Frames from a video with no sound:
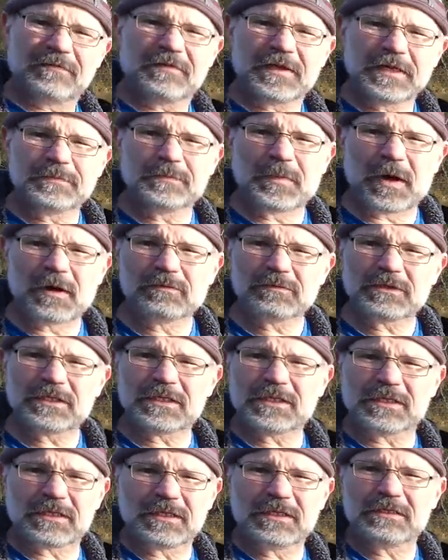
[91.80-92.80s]
if these
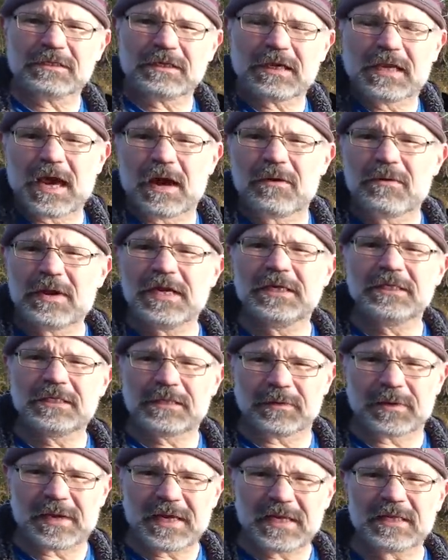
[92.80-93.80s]
bolts go
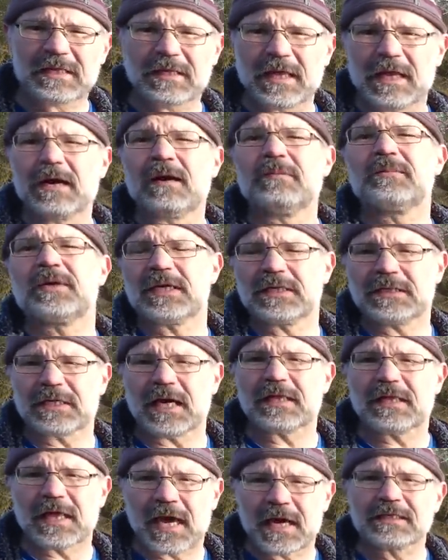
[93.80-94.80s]
into it, then I'm going to
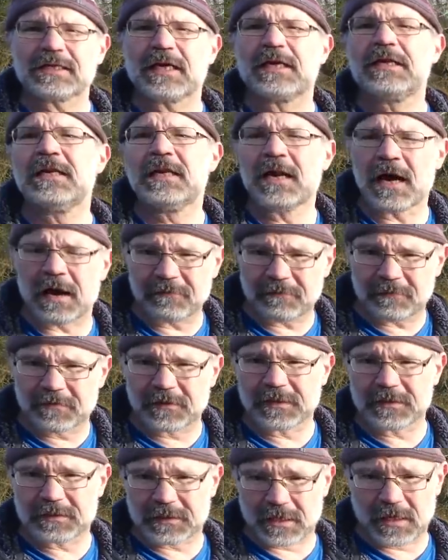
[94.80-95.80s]
take that as enough
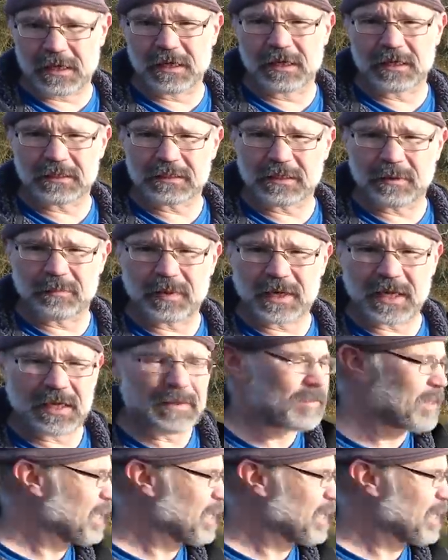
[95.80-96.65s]
that it's going to hurt somebody.